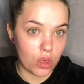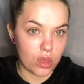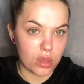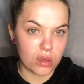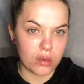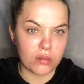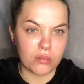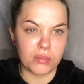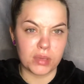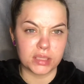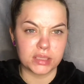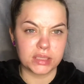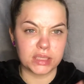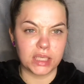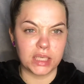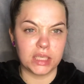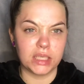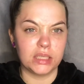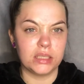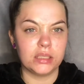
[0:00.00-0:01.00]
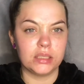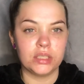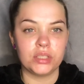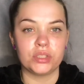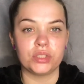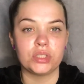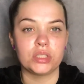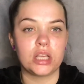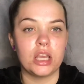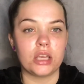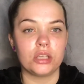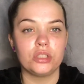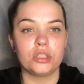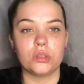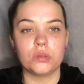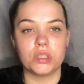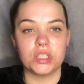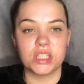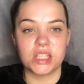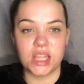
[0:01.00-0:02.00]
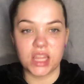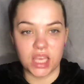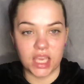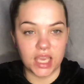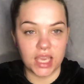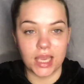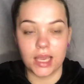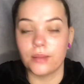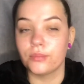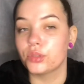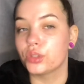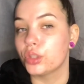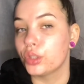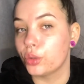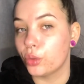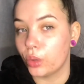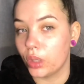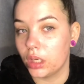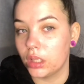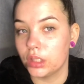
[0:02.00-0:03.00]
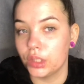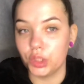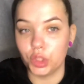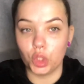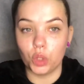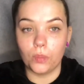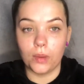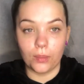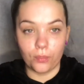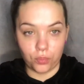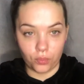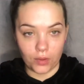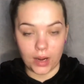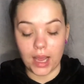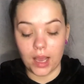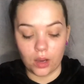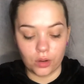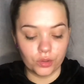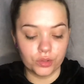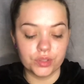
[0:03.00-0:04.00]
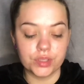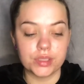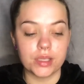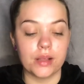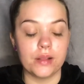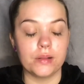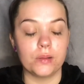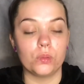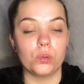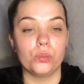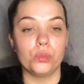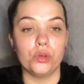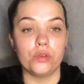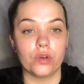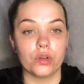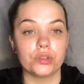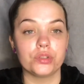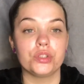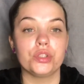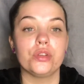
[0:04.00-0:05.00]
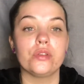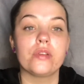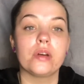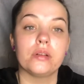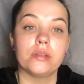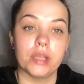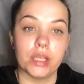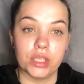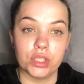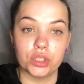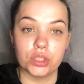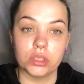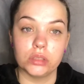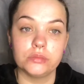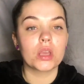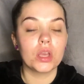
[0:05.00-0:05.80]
my skin is just like doing its thing, I'm just going to quickly do my brows and then we'll move on to foundation.